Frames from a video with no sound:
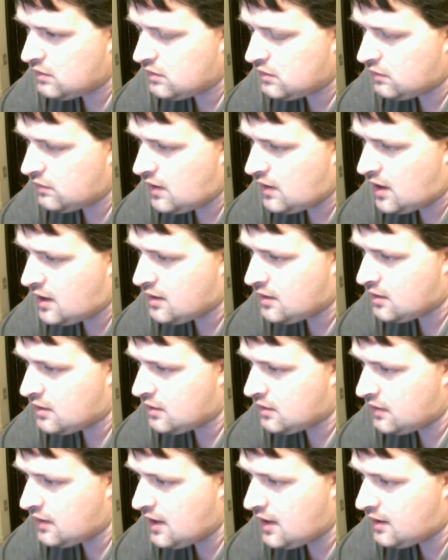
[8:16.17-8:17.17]
Grader
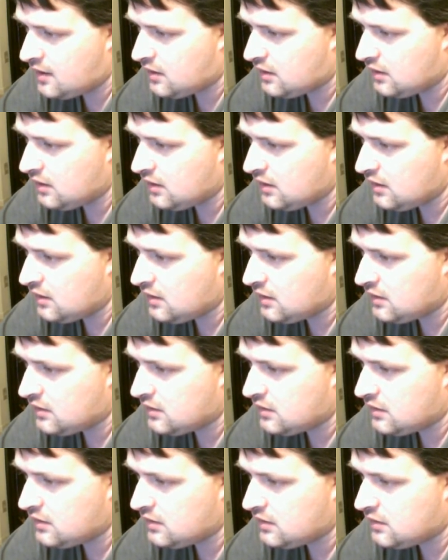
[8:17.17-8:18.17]
that the
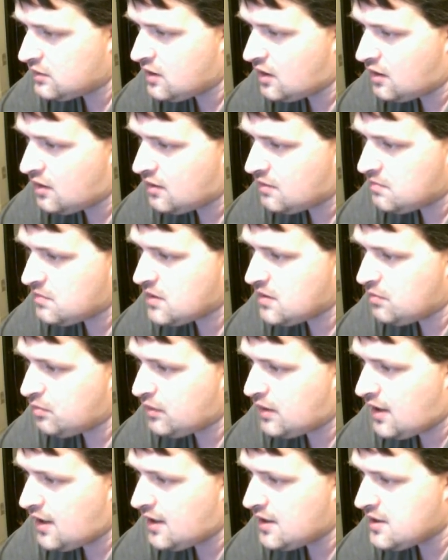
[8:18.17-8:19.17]
term
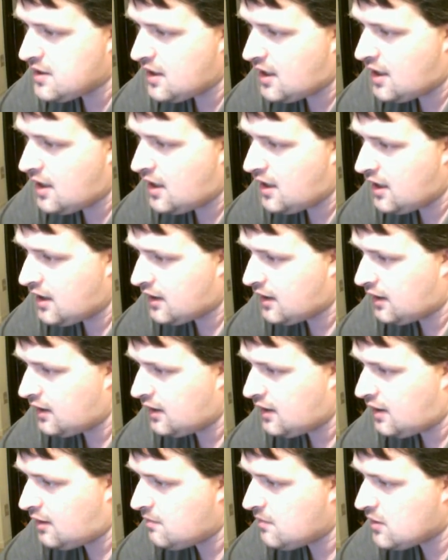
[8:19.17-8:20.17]
supply-side
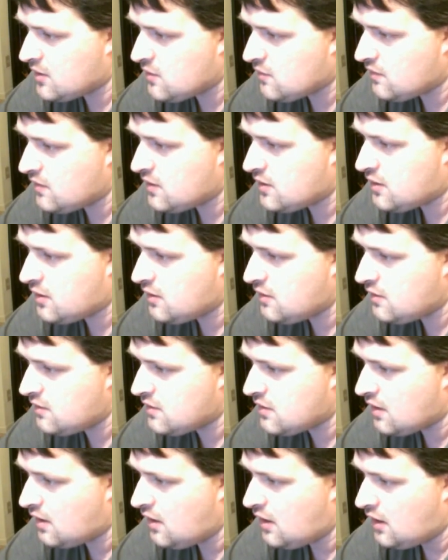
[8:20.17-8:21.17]
economics was
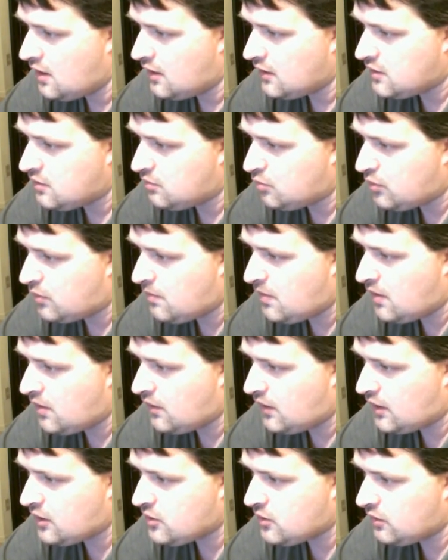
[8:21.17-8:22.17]
used to
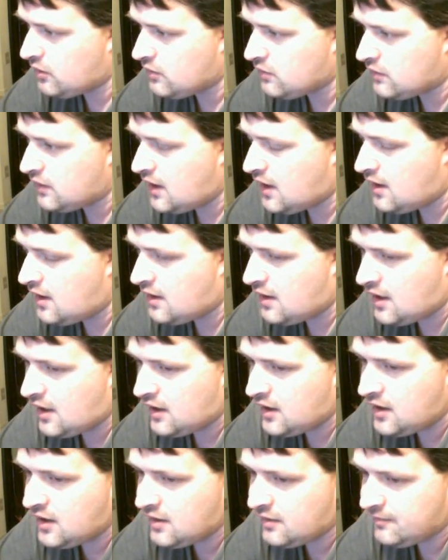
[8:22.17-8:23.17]
promote a trickle-down
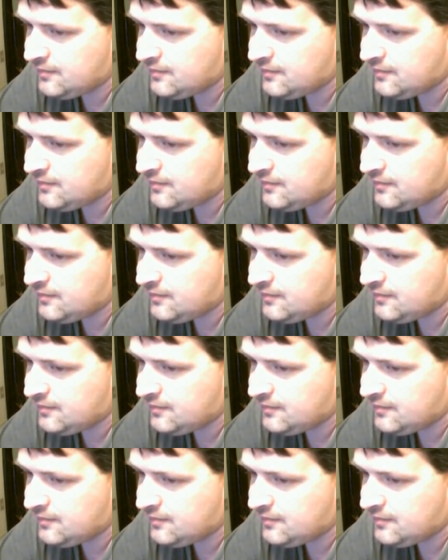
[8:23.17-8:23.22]
idea.